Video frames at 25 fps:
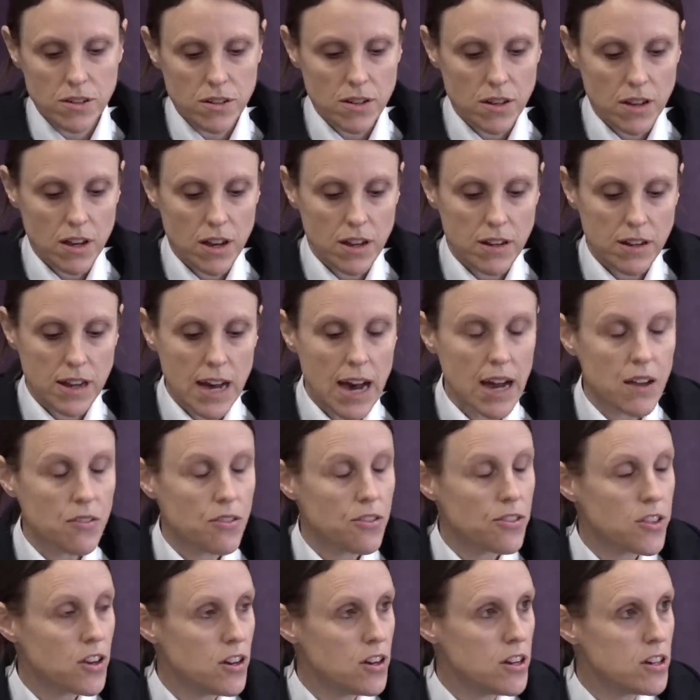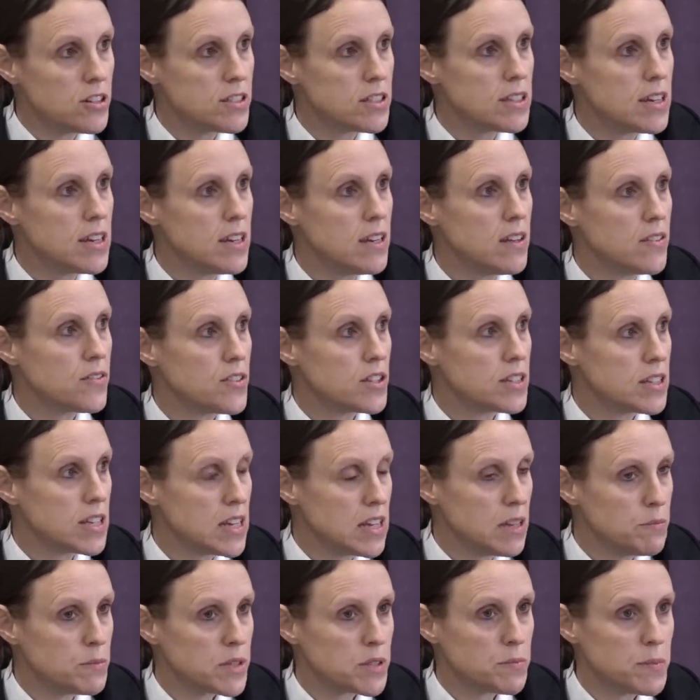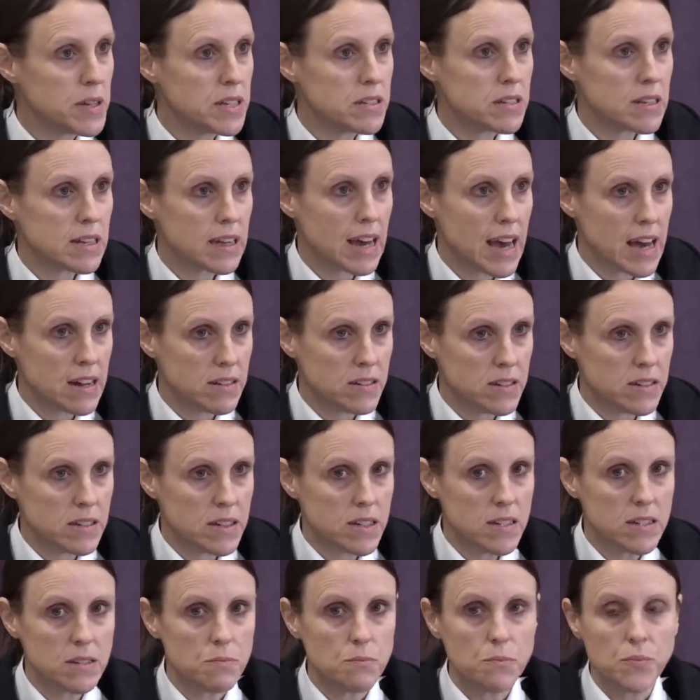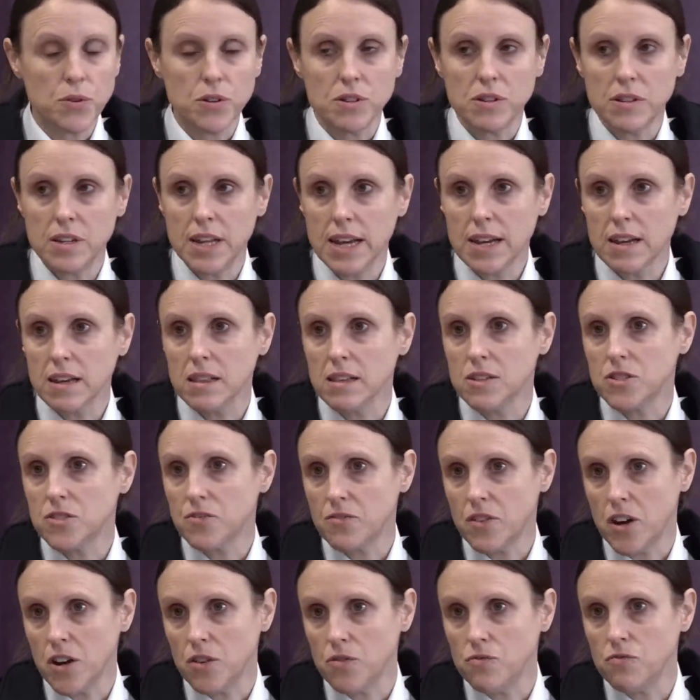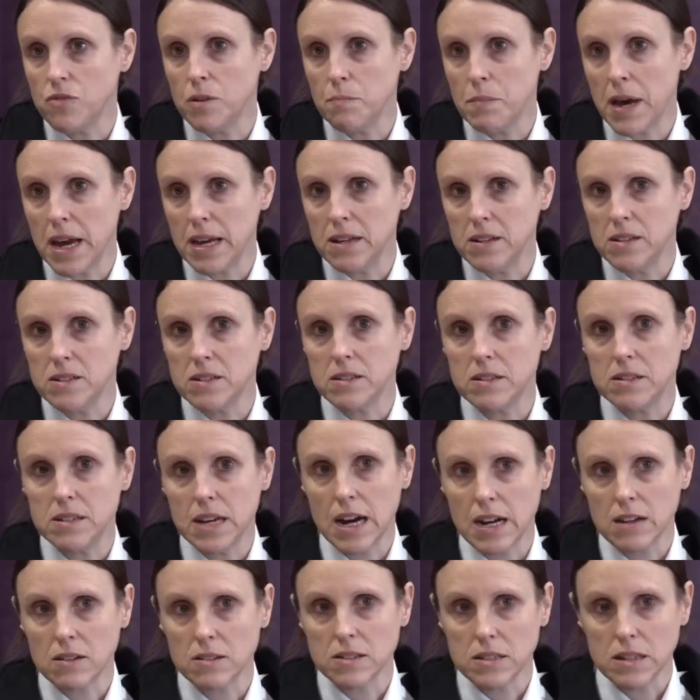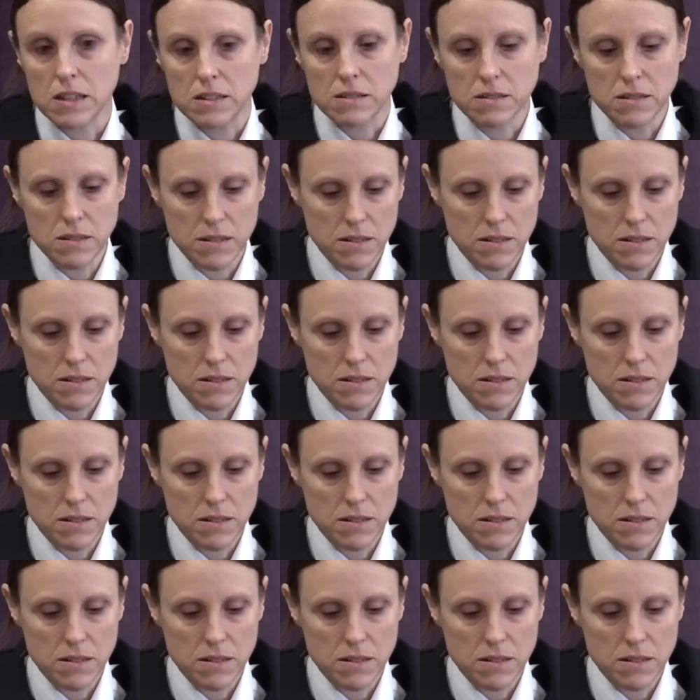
At 9:30, the Teams meeting ended, but Nicola's phone remained dialed in.